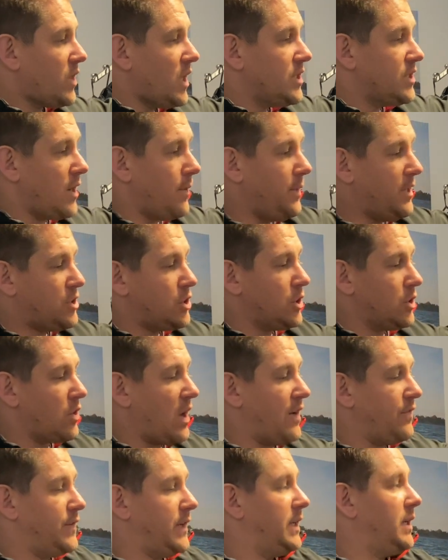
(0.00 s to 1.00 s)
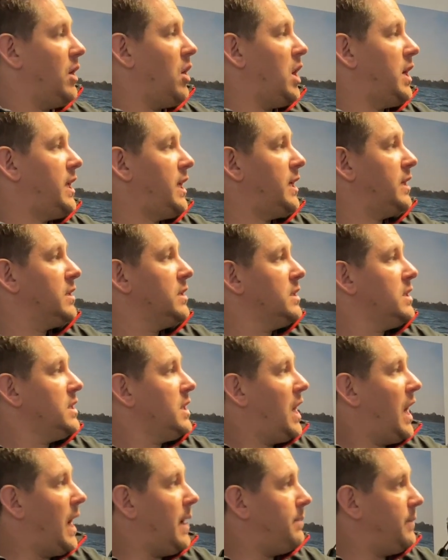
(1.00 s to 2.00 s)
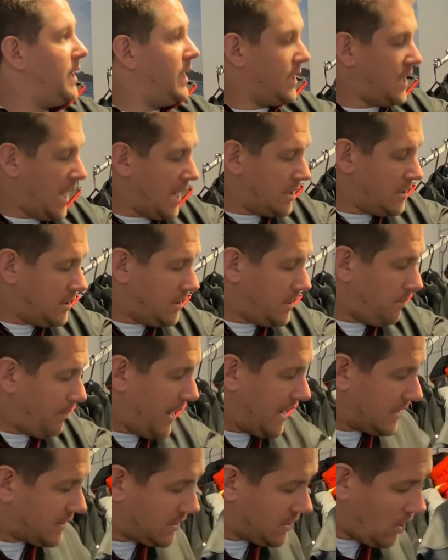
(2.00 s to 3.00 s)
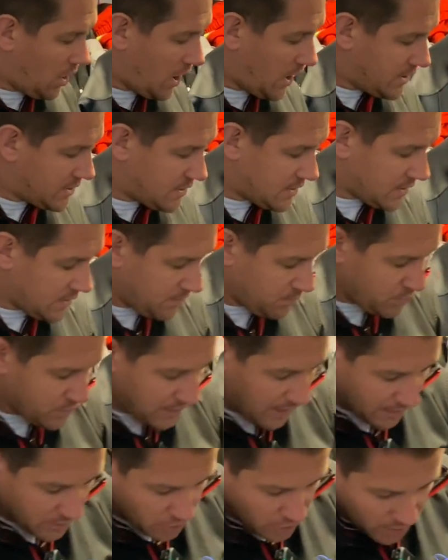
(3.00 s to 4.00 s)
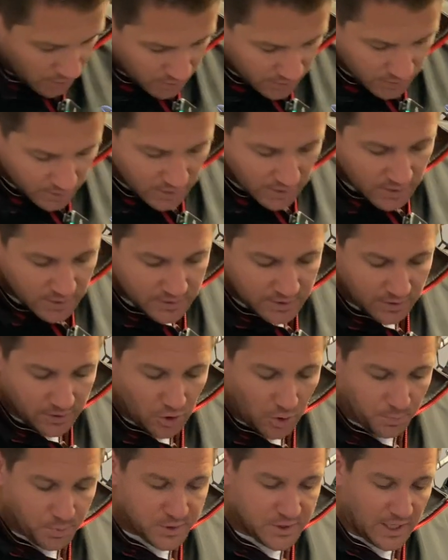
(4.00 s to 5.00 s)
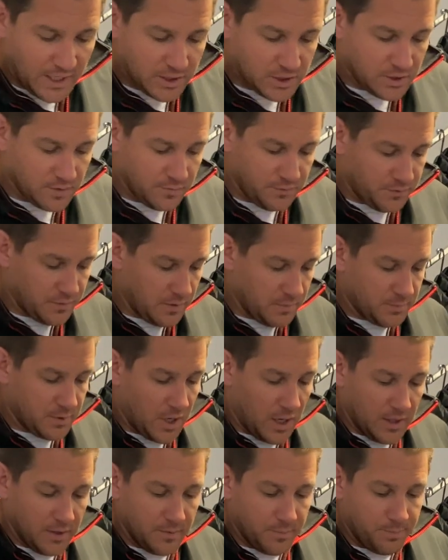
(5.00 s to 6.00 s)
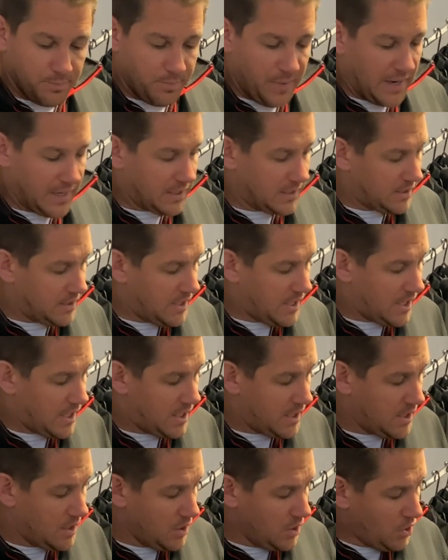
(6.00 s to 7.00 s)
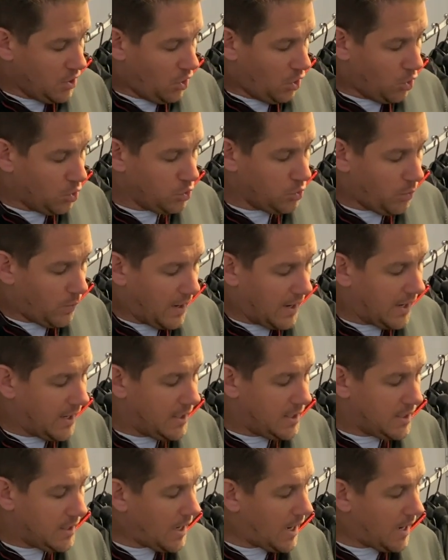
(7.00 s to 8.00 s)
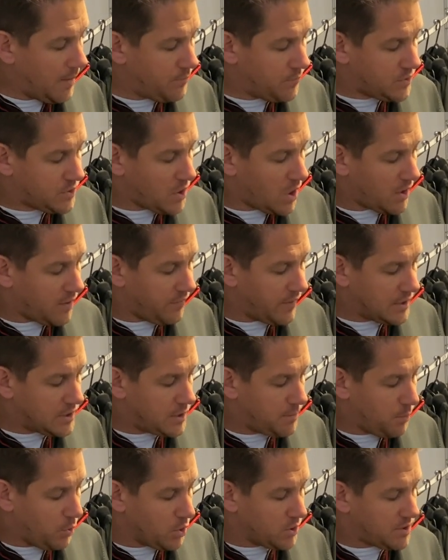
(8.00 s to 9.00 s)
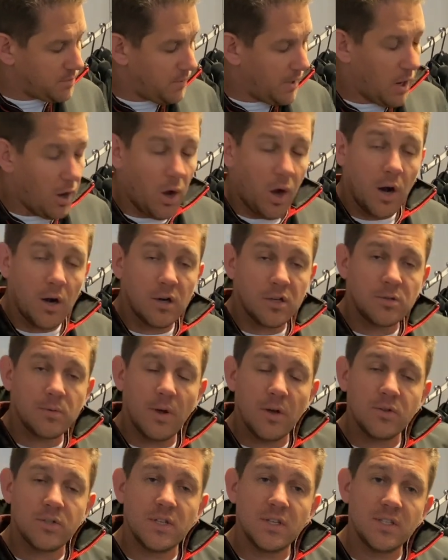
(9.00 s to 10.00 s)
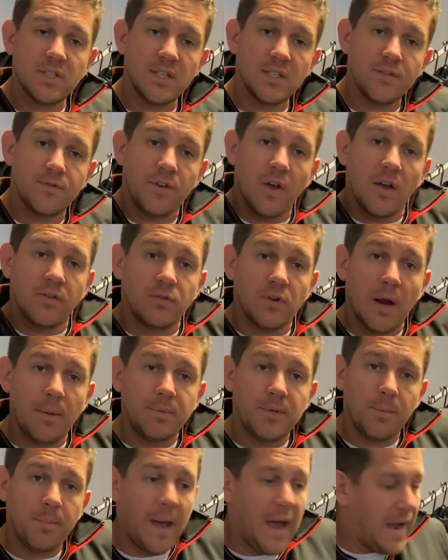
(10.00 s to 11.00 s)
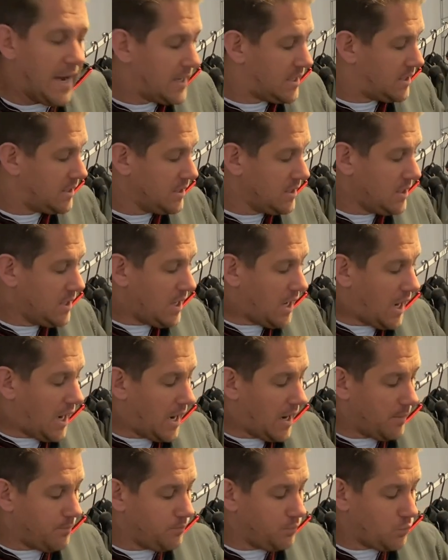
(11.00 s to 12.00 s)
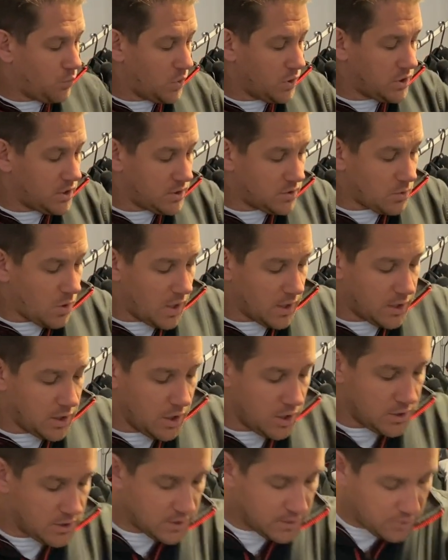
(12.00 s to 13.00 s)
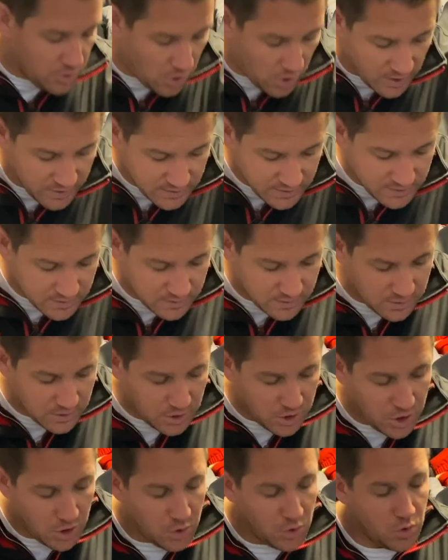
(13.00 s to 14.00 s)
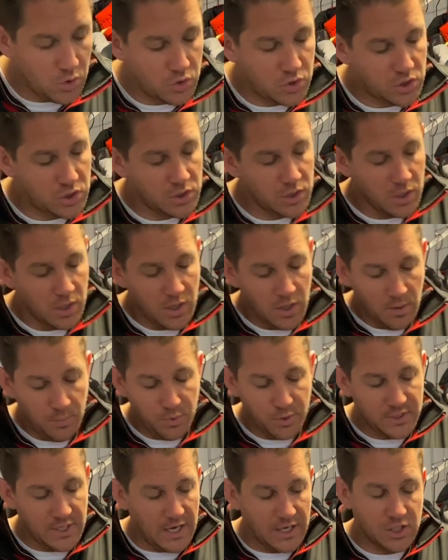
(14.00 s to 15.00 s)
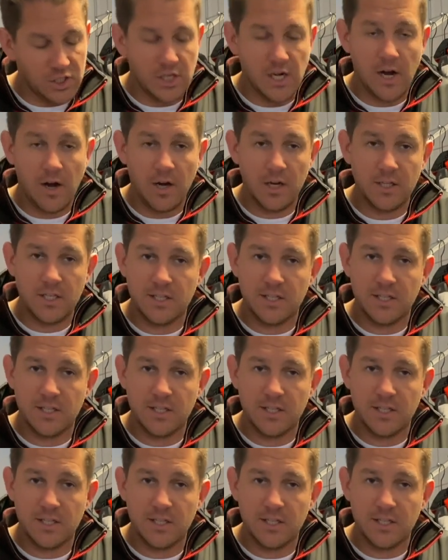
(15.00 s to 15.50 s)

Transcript: So I mentioned the graphene lining. Again, the backside protection. So you've got protection from kind of back of the knee all the way. Zhik have actually brought this a bit higher as well, so it sits further up your back, which is quite good. Nice, huge protection area.